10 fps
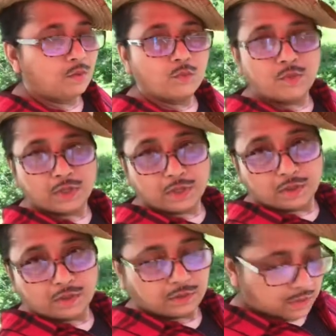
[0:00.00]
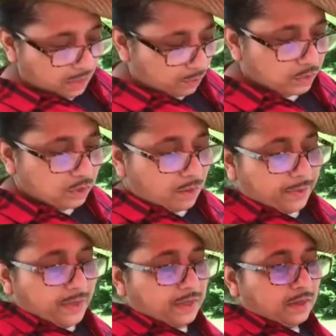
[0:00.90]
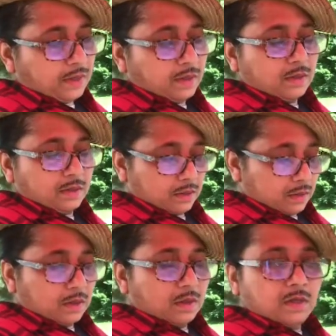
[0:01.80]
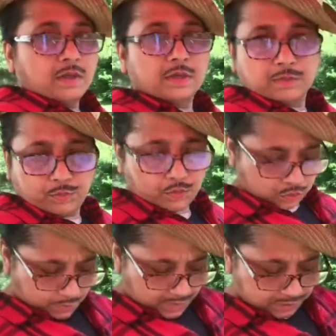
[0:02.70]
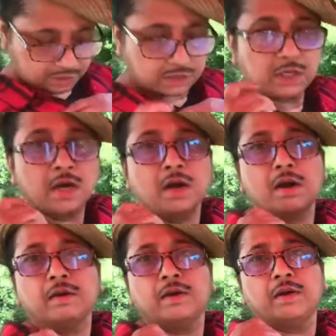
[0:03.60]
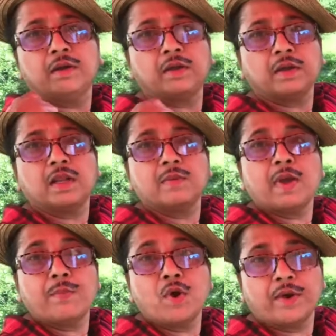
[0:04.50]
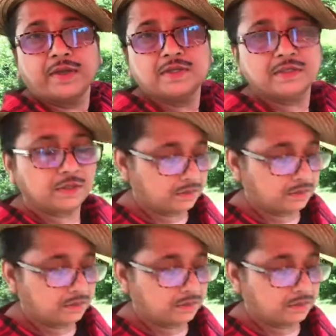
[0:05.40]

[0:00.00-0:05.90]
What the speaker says: They would open, let me put my cigar in my pocket.